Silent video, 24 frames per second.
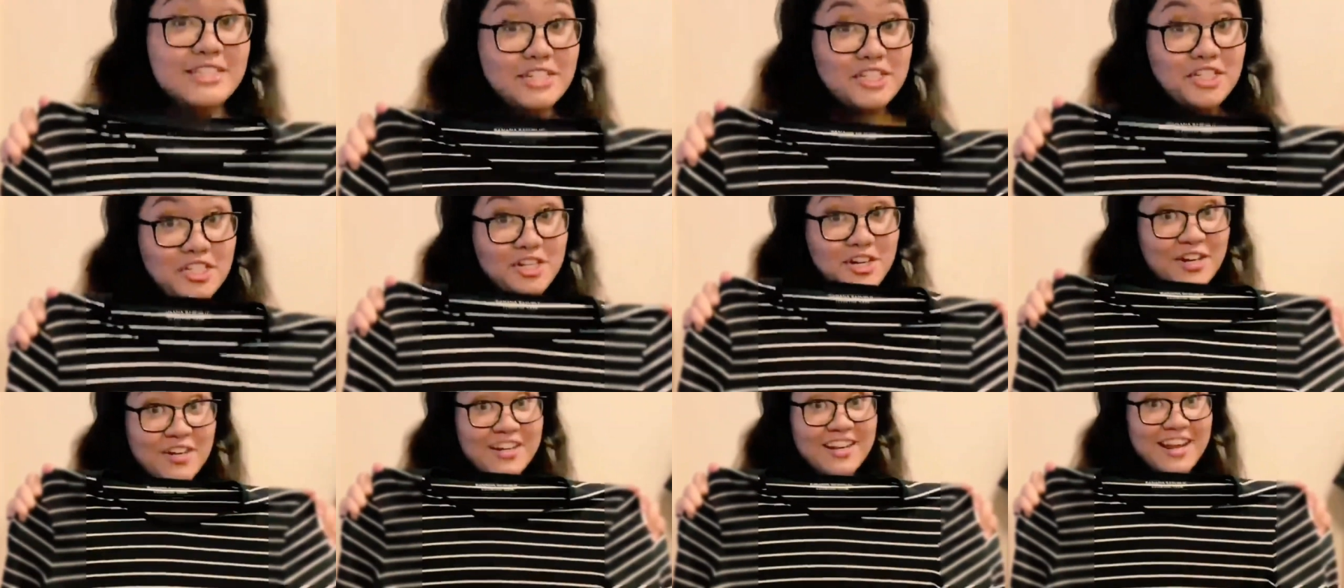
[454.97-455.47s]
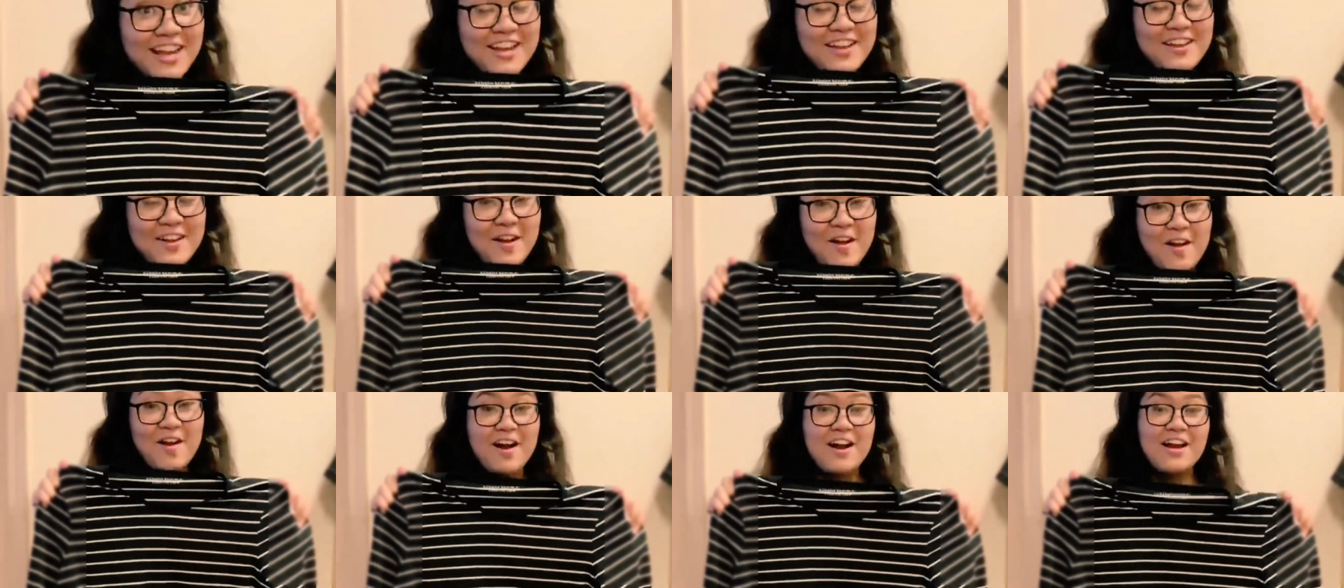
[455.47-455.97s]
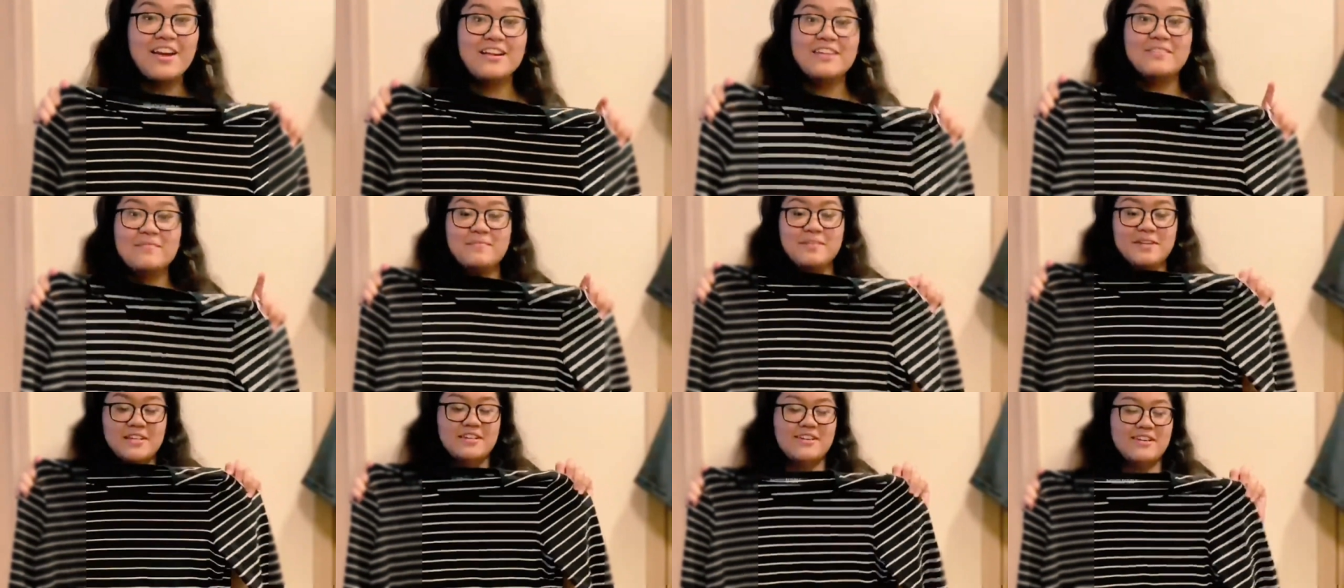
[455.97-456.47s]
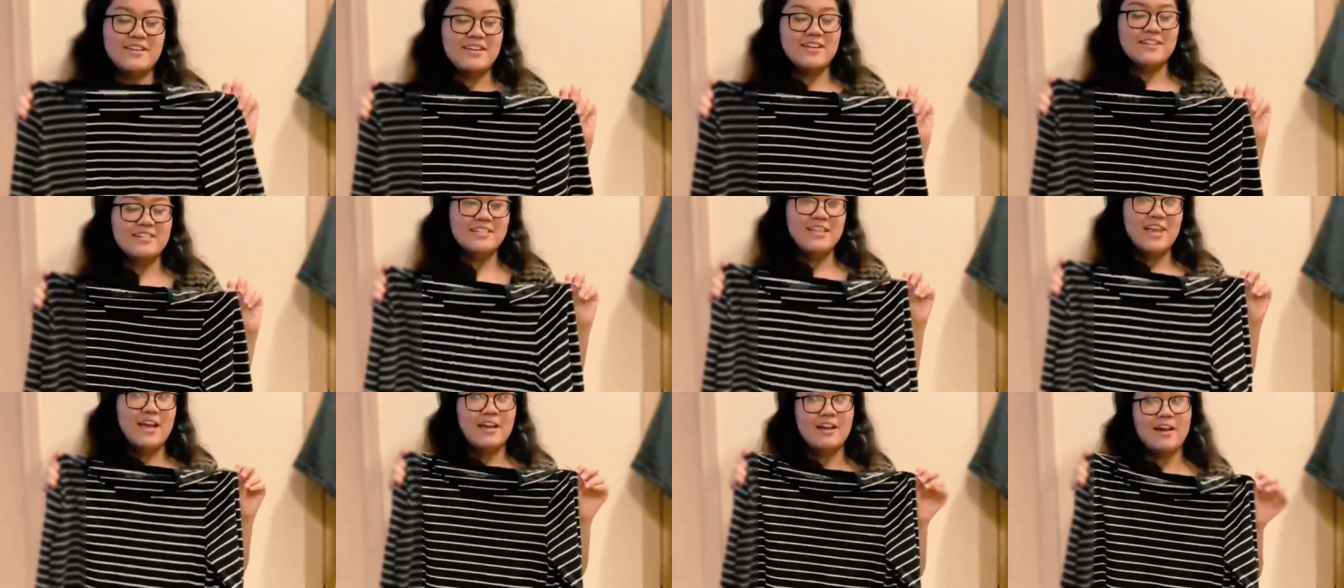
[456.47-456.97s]
shirt I got
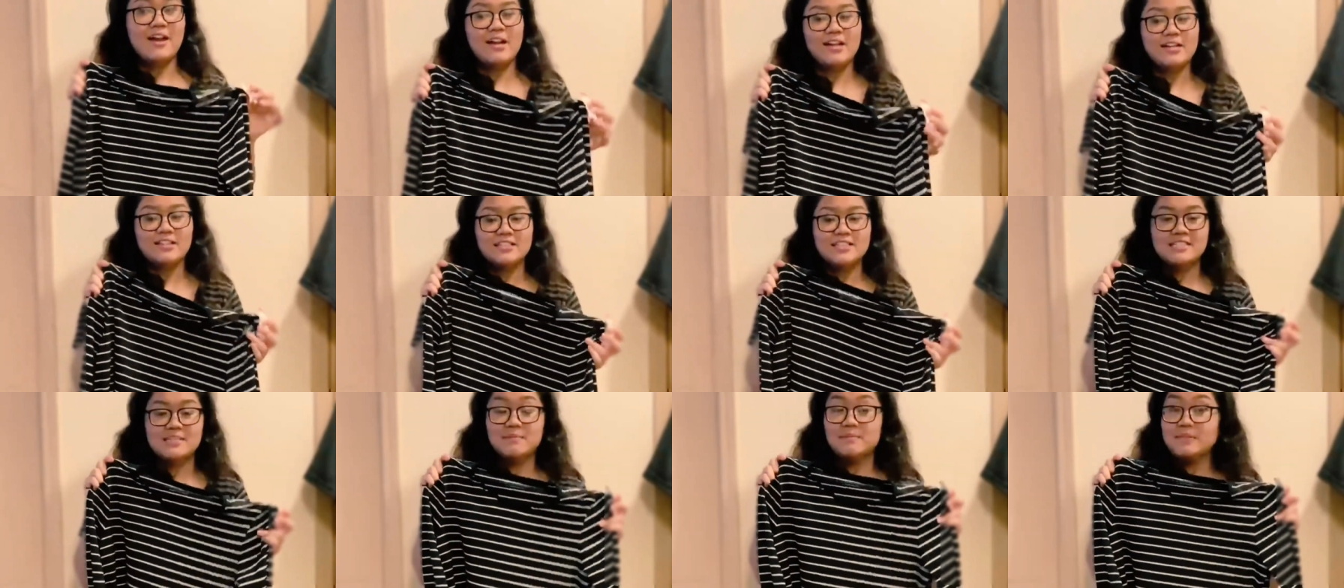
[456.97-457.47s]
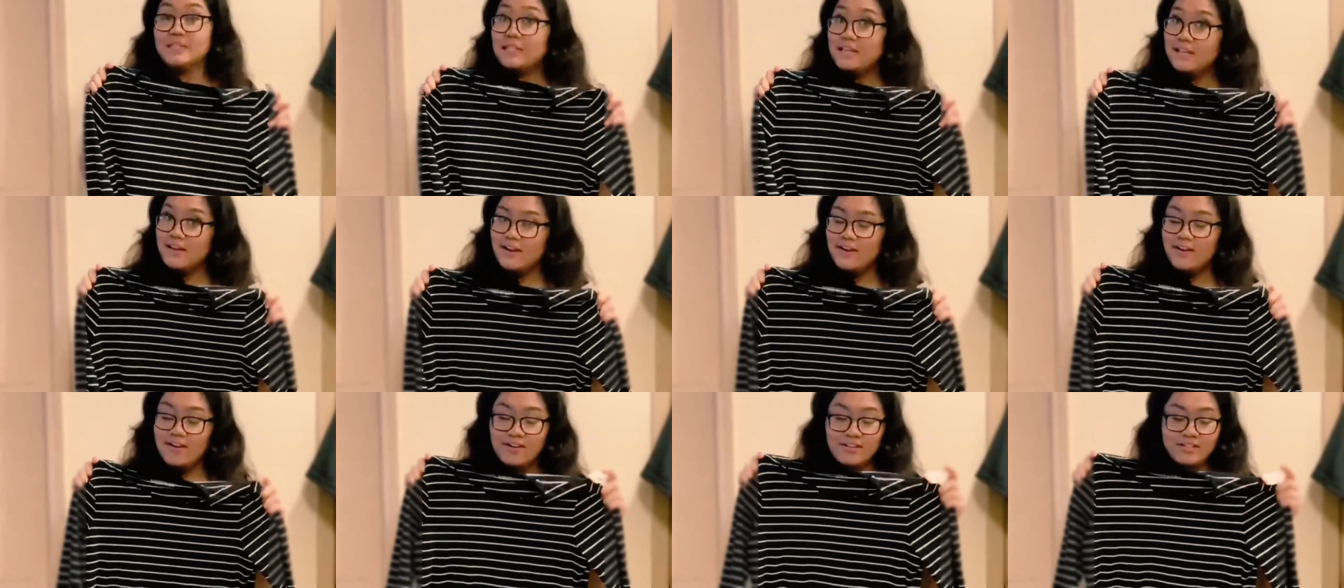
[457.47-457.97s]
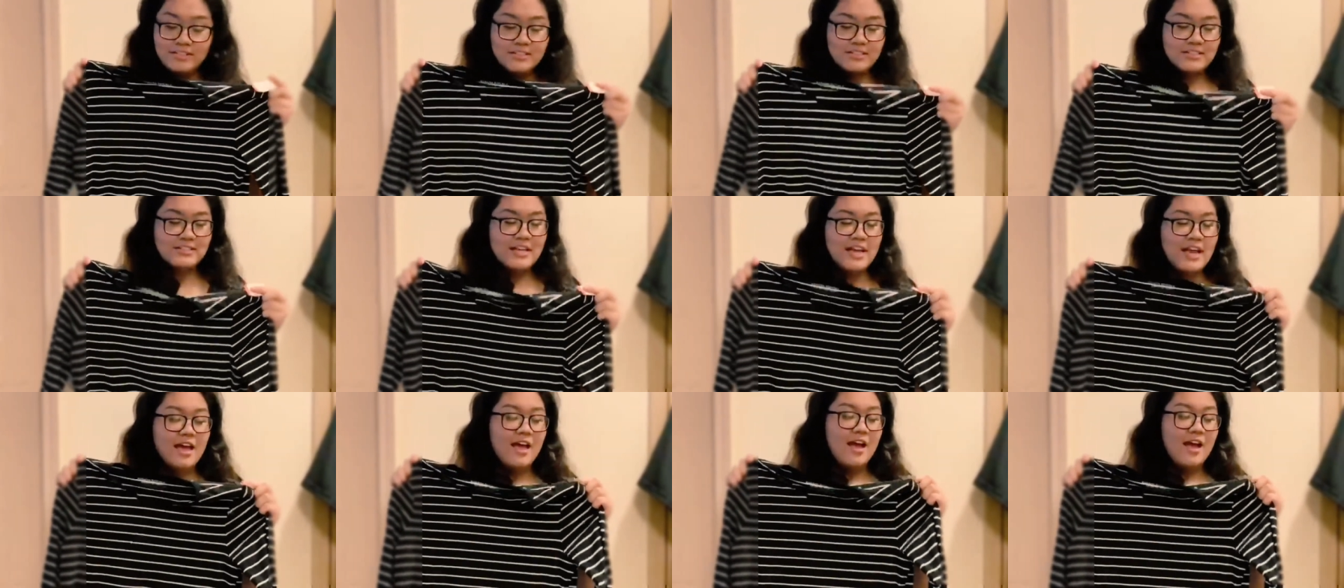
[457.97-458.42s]
because I got something else.